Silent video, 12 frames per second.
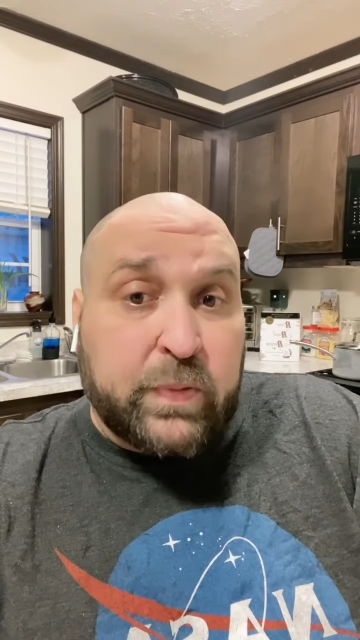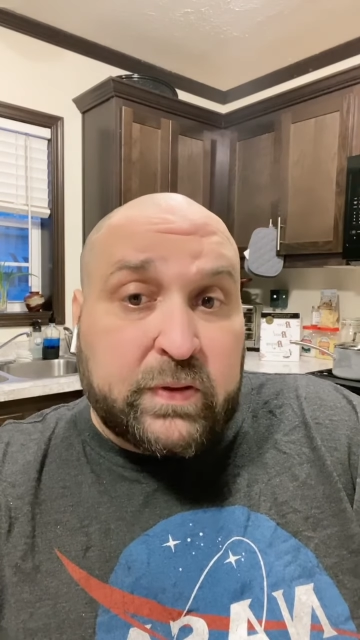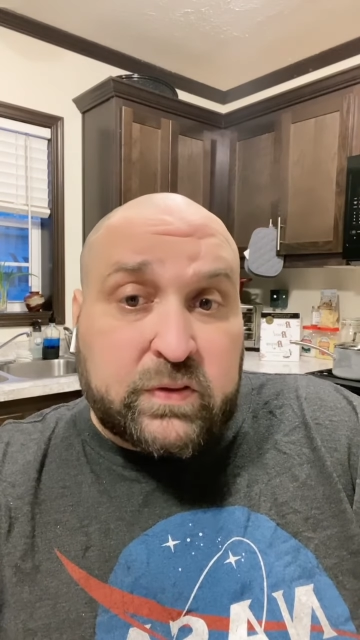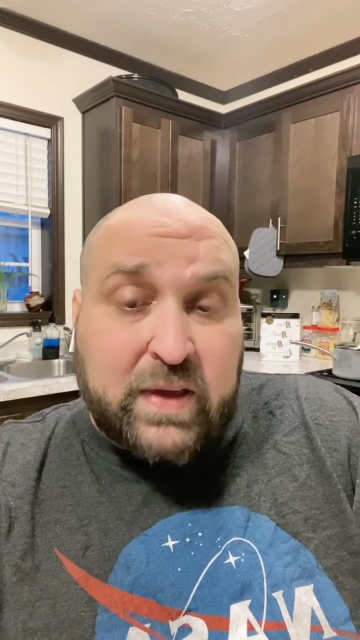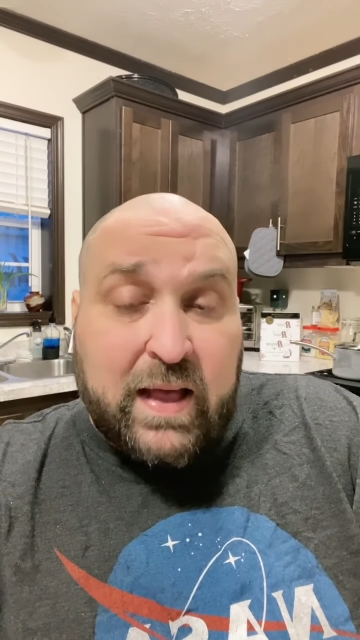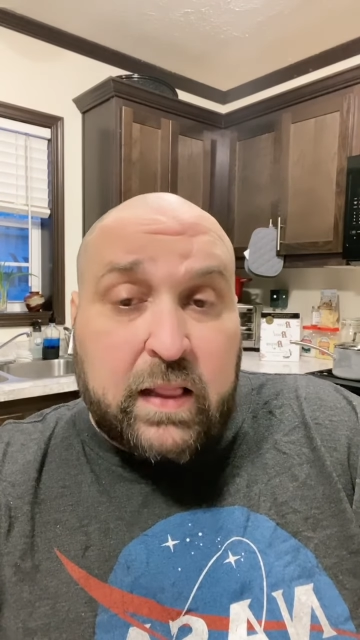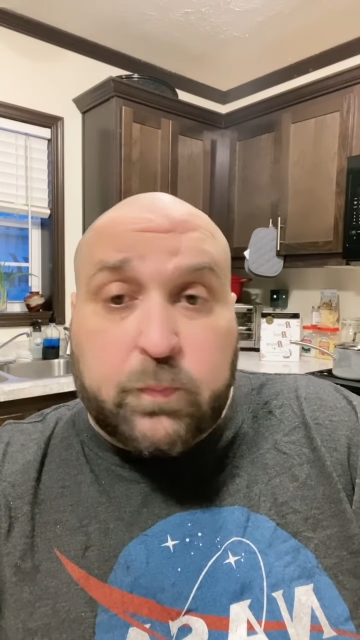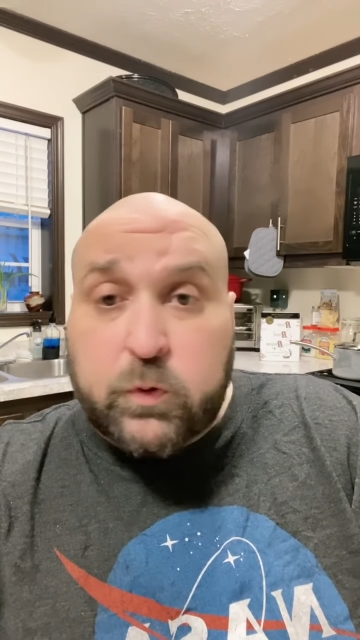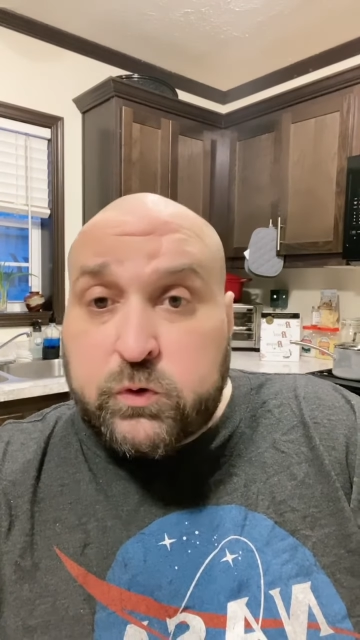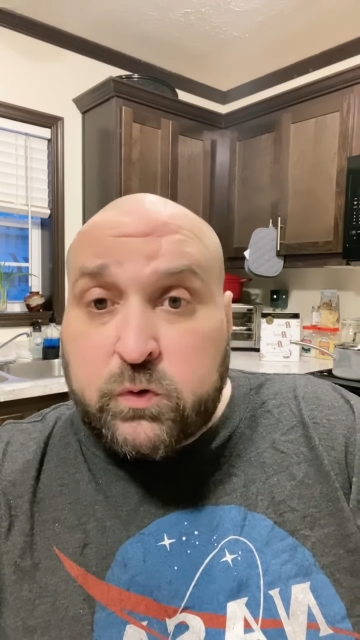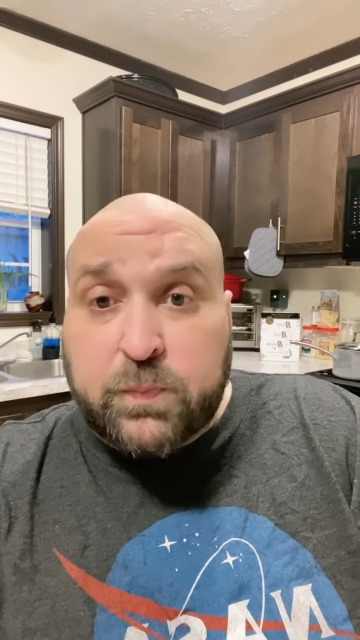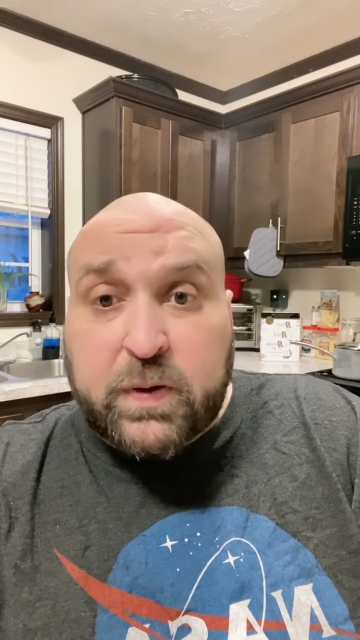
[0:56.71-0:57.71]
and scallop or
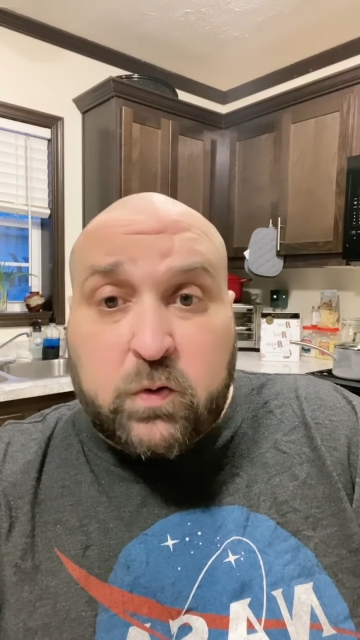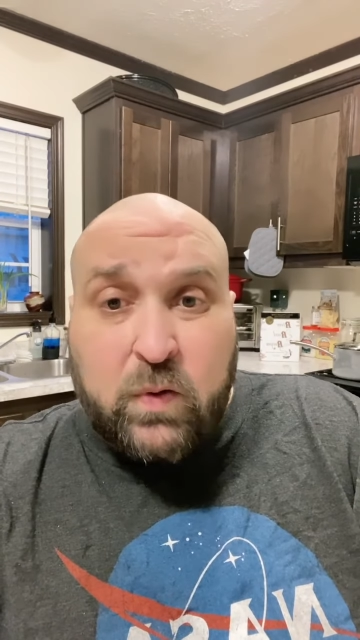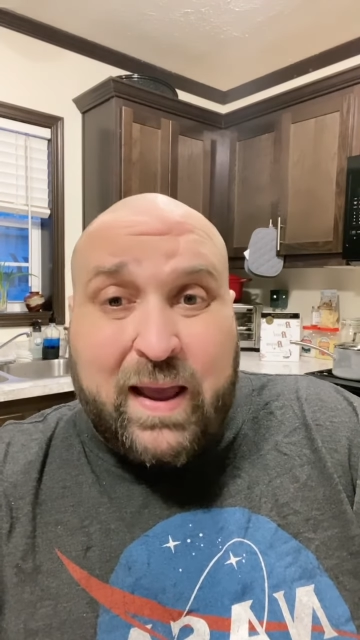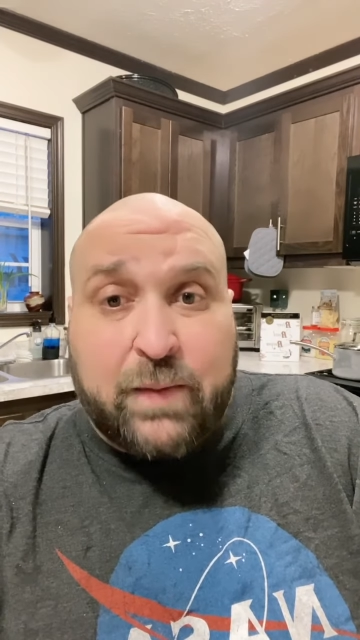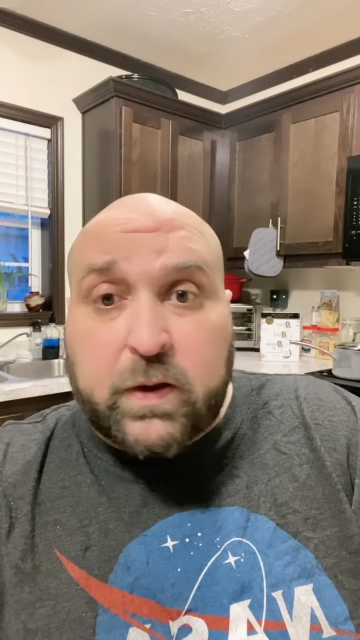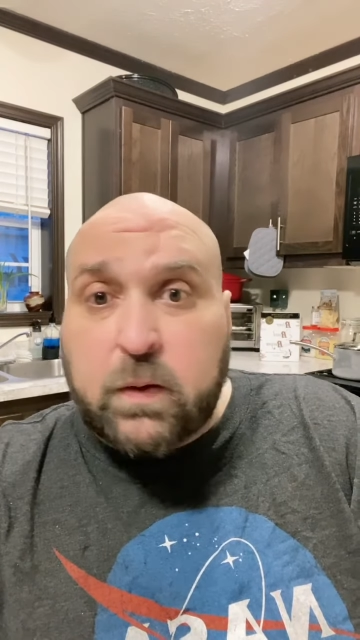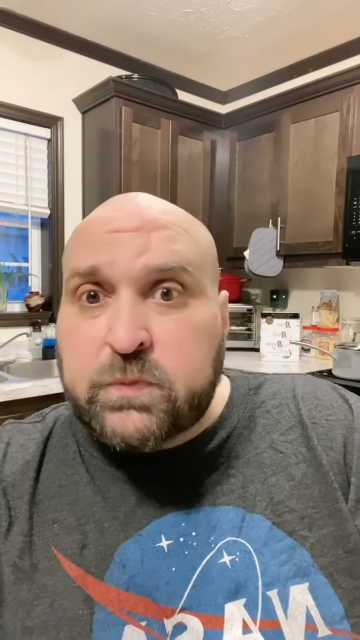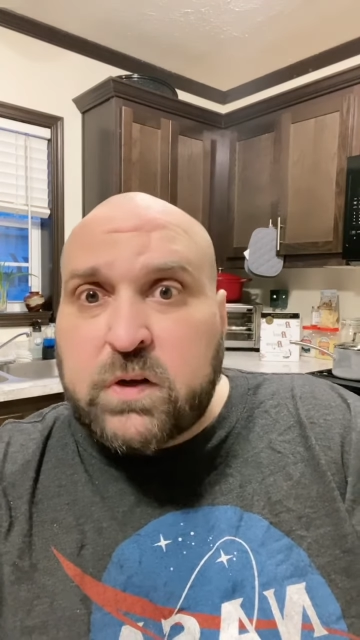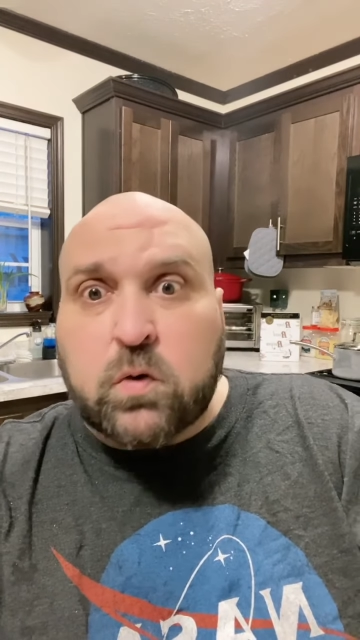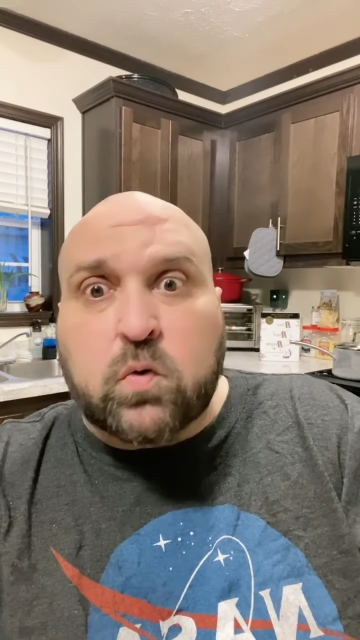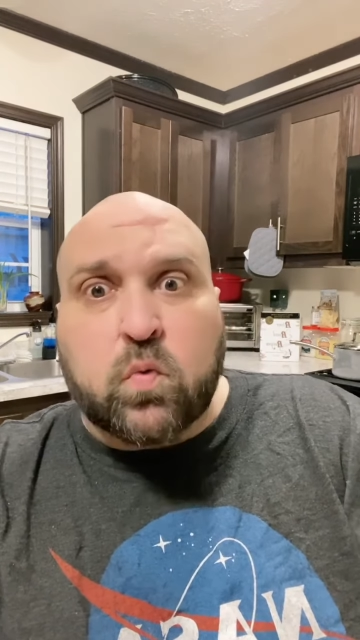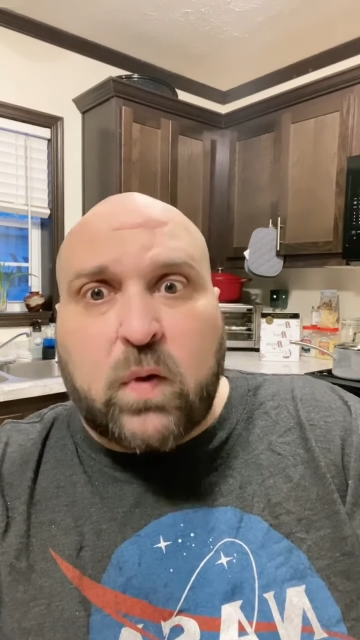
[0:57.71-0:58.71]
shrimp and crab. It comes
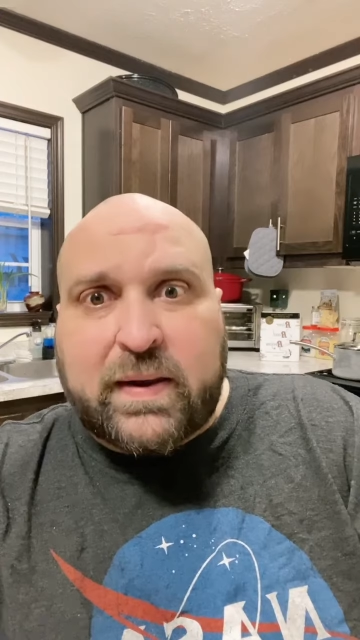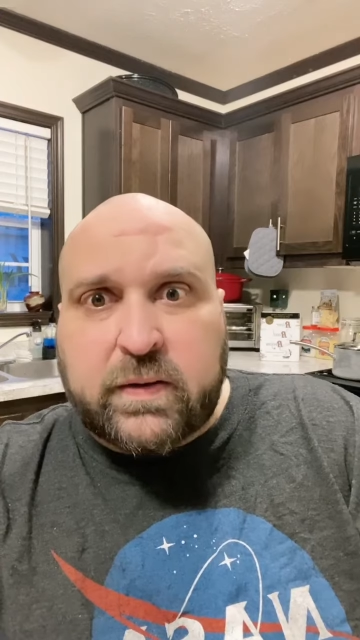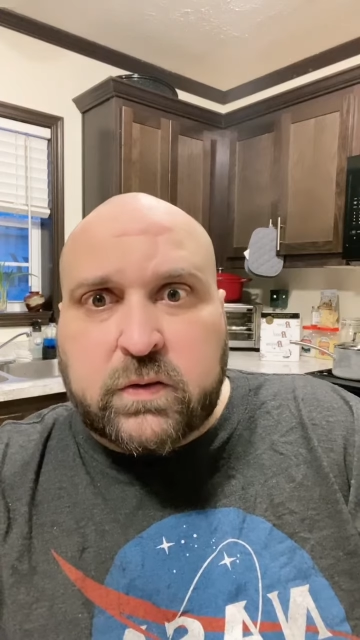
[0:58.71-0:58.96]
out great.